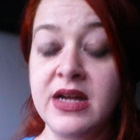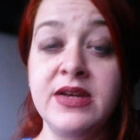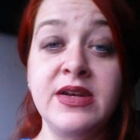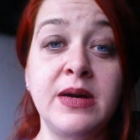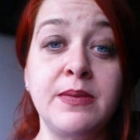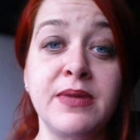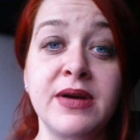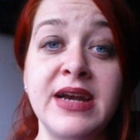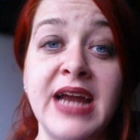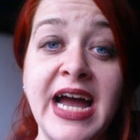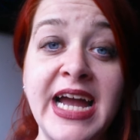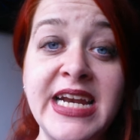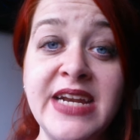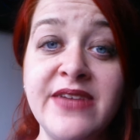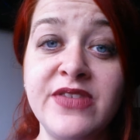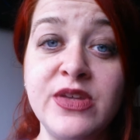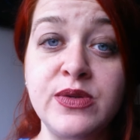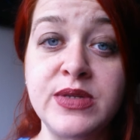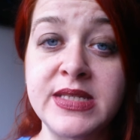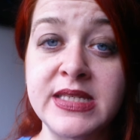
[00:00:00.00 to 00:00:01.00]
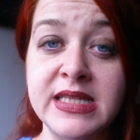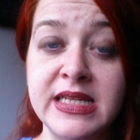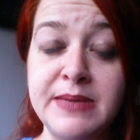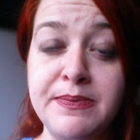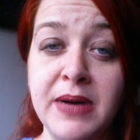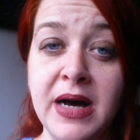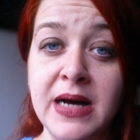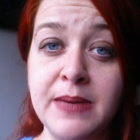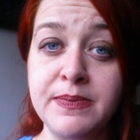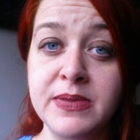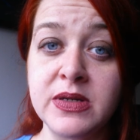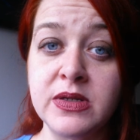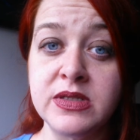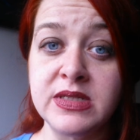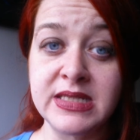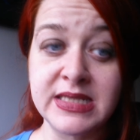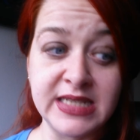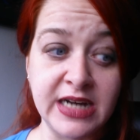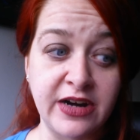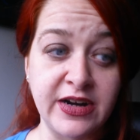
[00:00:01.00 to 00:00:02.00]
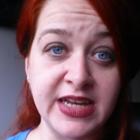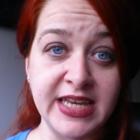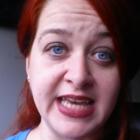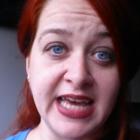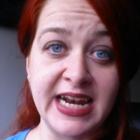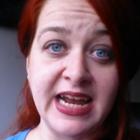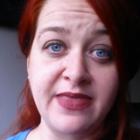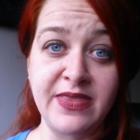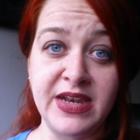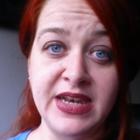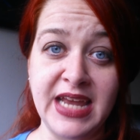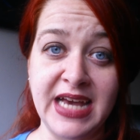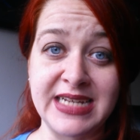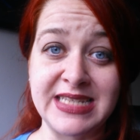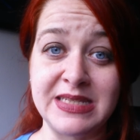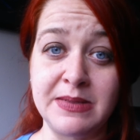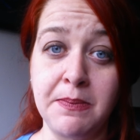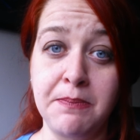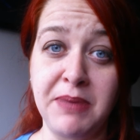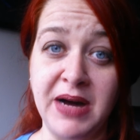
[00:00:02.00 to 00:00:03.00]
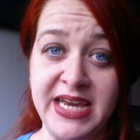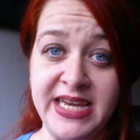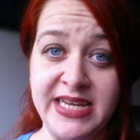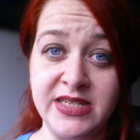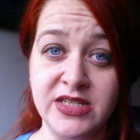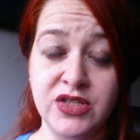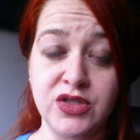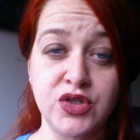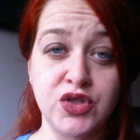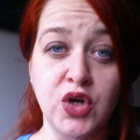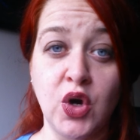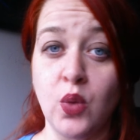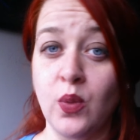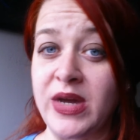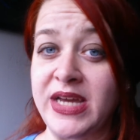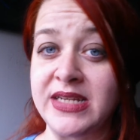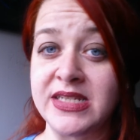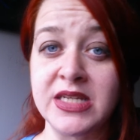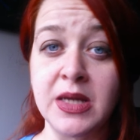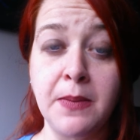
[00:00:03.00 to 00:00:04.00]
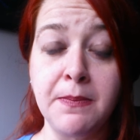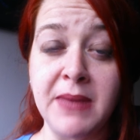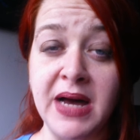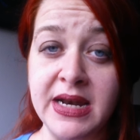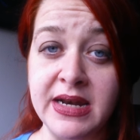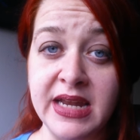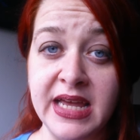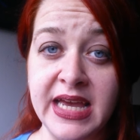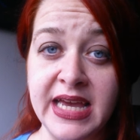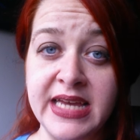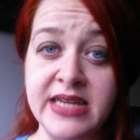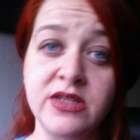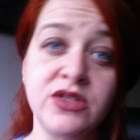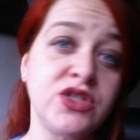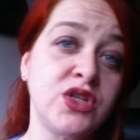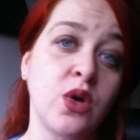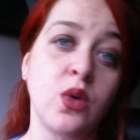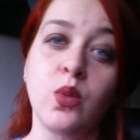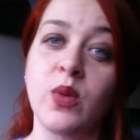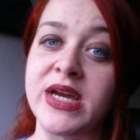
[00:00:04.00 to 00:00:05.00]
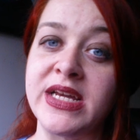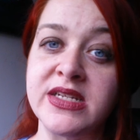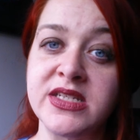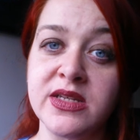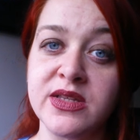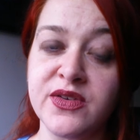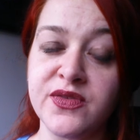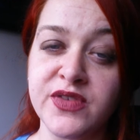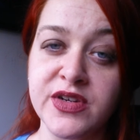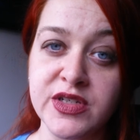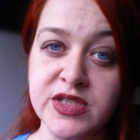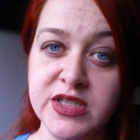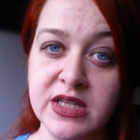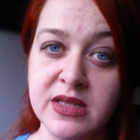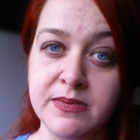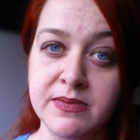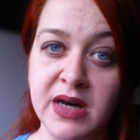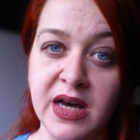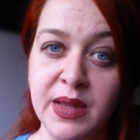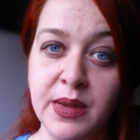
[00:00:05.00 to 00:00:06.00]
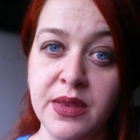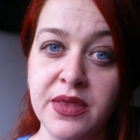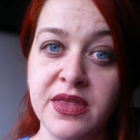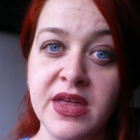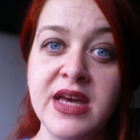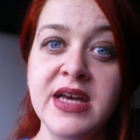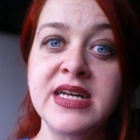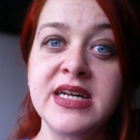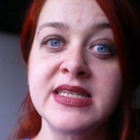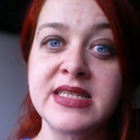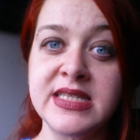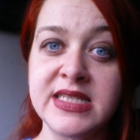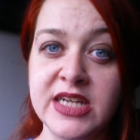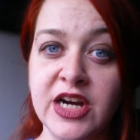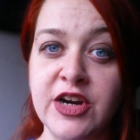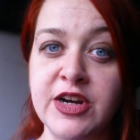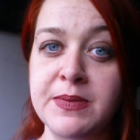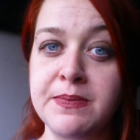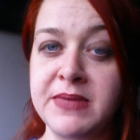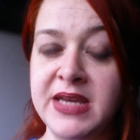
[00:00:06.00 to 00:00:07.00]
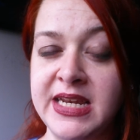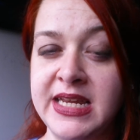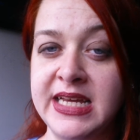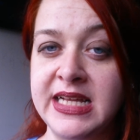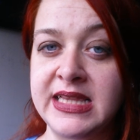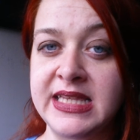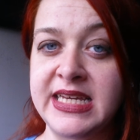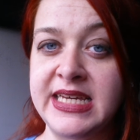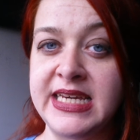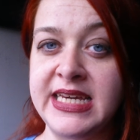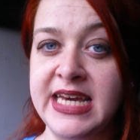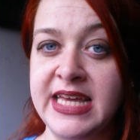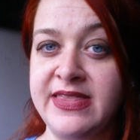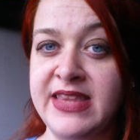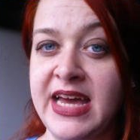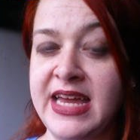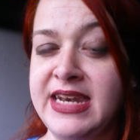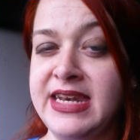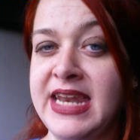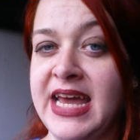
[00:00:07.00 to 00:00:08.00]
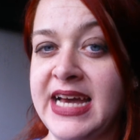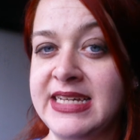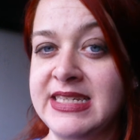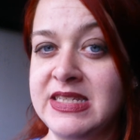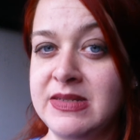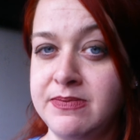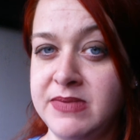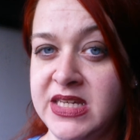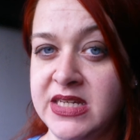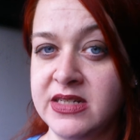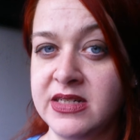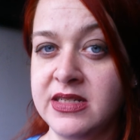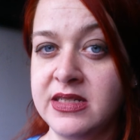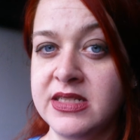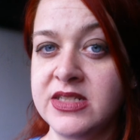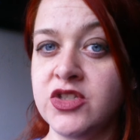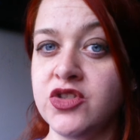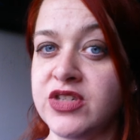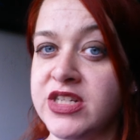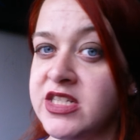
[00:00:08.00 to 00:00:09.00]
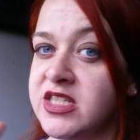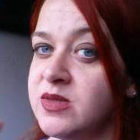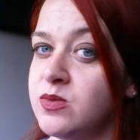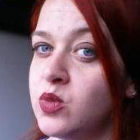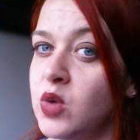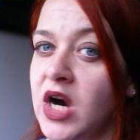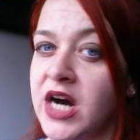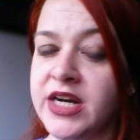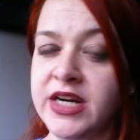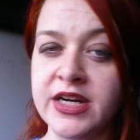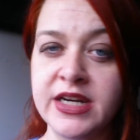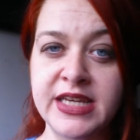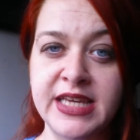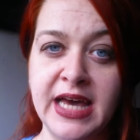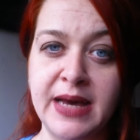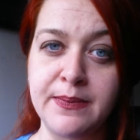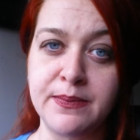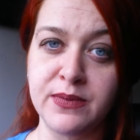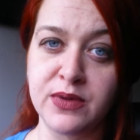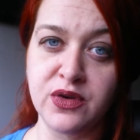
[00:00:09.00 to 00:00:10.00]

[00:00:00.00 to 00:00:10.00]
Number nine, if you slip up, start again on the next bite. Don't wait until Monday. Don't wait until the first of the month. Start immediately in that next meal. Drink some water, get